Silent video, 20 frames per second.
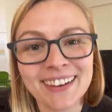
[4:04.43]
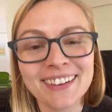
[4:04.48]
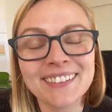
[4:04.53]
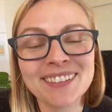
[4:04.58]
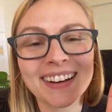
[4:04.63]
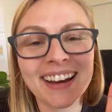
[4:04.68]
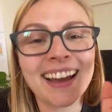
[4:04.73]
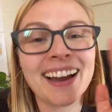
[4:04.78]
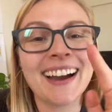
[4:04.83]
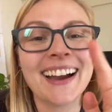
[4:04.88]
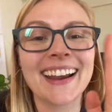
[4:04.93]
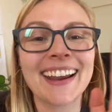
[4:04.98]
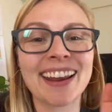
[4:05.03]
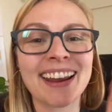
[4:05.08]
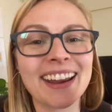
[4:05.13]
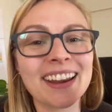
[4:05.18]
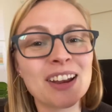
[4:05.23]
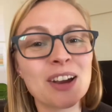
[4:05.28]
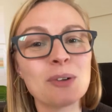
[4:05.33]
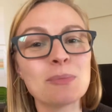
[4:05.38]
Oh, and
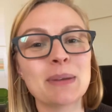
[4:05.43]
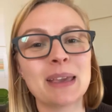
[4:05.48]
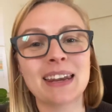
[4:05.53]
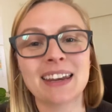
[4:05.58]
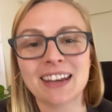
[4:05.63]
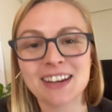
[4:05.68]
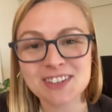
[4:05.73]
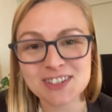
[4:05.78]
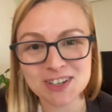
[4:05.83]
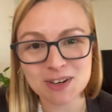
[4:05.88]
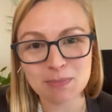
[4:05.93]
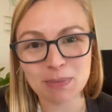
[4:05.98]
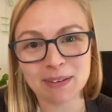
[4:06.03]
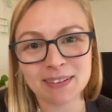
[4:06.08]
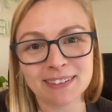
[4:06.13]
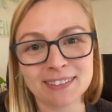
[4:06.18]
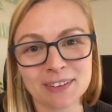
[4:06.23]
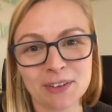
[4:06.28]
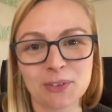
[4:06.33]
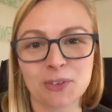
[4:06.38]
hi. I help ADHD
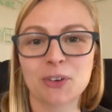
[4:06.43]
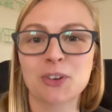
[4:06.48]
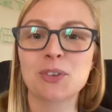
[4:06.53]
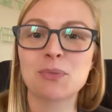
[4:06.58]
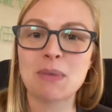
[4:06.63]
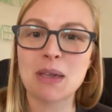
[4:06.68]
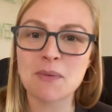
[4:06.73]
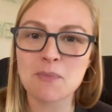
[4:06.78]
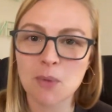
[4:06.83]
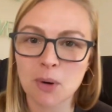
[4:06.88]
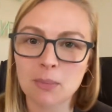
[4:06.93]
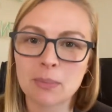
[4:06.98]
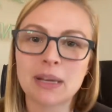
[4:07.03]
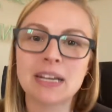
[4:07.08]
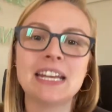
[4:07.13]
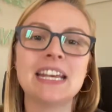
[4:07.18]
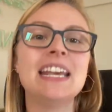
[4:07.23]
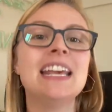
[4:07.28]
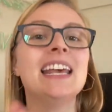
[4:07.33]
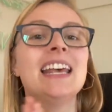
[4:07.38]
business owners make more
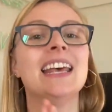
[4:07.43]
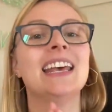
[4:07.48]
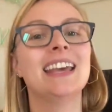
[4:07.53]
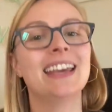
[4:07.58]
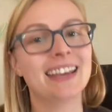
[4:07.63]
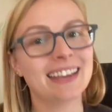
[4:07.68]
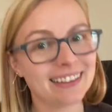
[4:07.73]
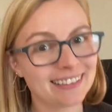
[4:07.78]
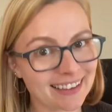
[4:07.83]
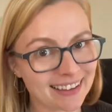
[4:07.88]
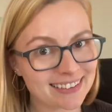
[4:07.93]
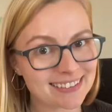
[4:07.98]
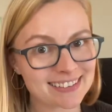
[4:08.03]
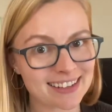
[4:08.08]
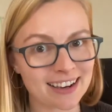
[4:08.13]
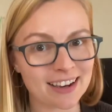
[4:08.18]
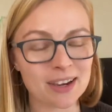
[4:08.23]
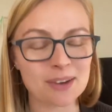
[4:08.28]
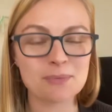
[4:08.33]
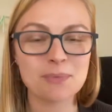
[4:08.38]
money in less
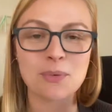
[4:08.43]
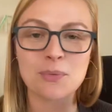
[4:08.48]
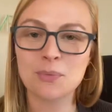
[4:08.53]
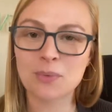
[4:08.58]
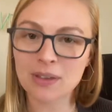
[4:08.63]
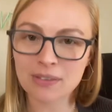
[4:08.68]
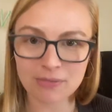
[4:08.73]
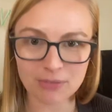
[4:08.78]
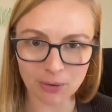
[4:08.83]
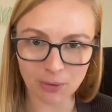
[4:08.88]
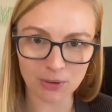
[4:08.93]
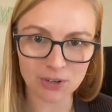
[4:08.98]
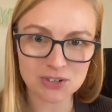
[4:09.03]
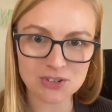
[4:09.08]
time with fewer